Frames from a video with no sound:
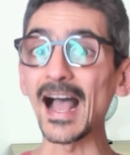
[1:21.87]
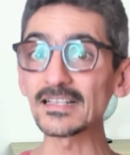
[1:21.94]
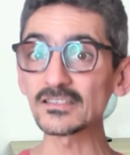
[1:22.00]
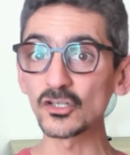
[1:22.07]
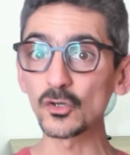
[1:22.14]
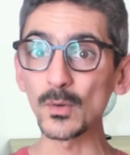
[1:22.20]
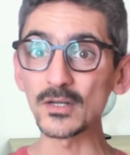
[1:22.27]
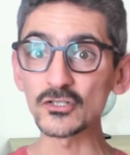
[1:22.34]

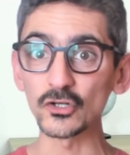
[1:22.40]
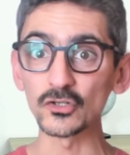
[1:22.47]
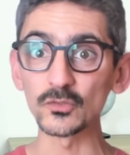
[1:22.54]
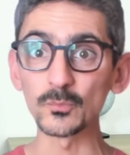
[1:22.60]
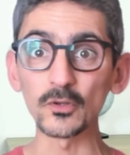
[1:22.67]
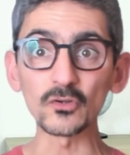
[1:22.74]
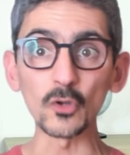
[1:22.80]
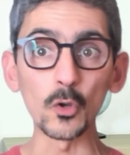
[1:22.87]
asks questions,
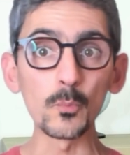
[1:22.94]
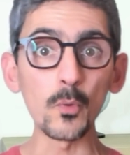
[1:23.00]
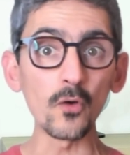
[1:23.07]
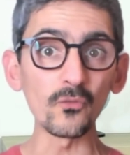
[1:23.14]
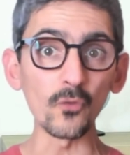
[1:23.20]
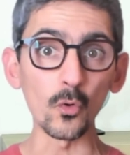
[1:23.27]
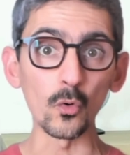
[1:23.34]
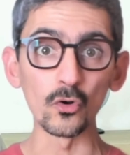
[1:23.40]
but
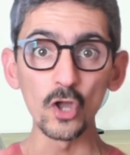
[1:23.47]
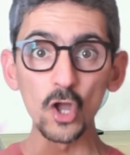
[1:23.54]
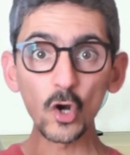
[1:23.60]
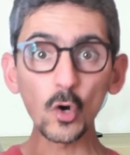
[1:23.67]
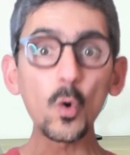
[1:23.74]
above all,